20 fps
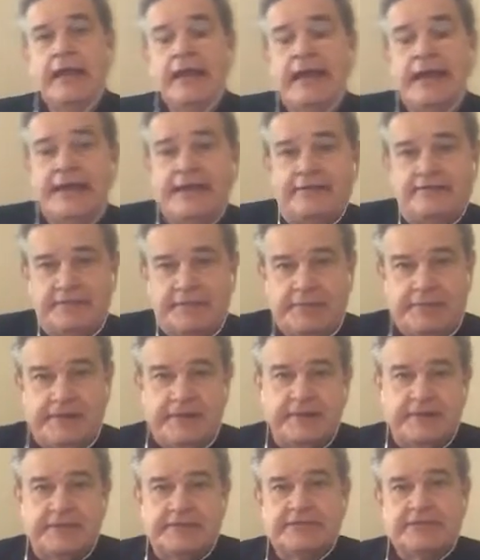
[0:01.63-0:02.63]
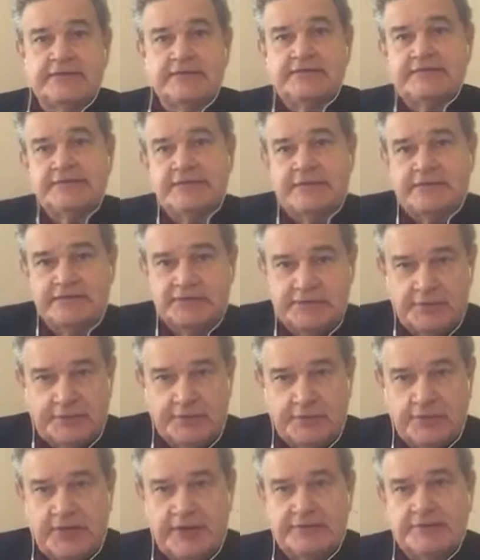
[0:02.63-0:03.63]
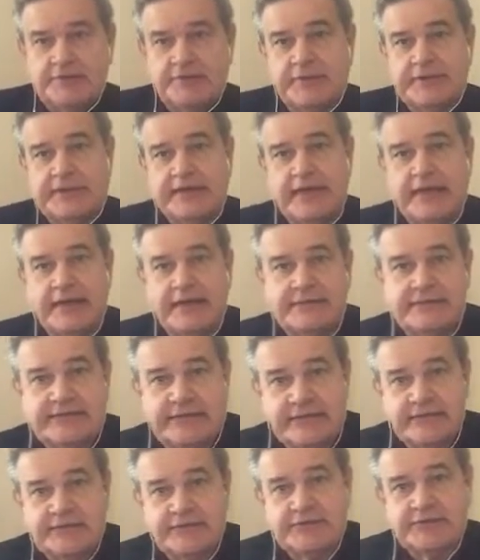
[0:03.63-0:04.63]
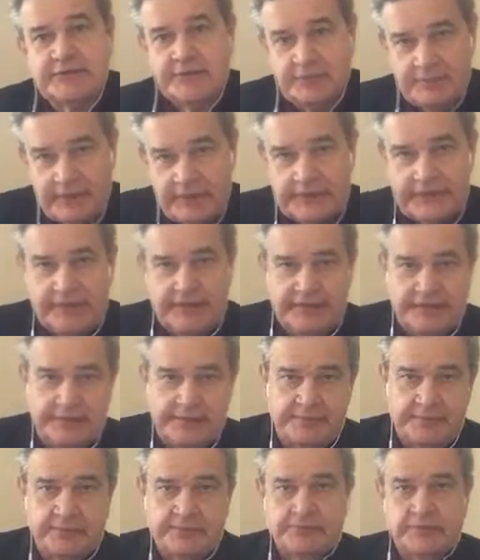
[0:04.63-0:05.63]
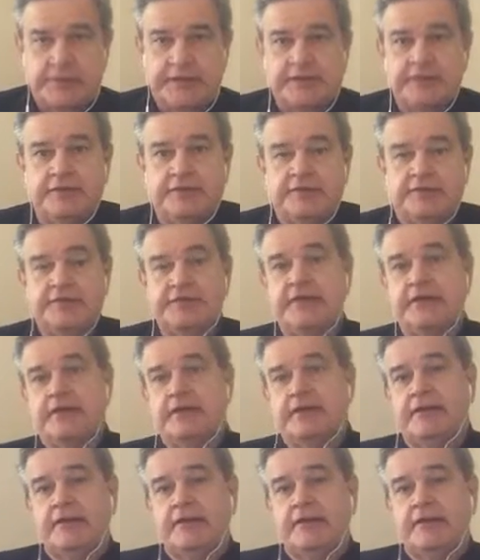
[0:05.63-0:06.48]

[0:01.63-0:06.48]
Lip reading: Hi, everybody. This is Silvio Canto in Dallas, Texas on Monday, April 23rd,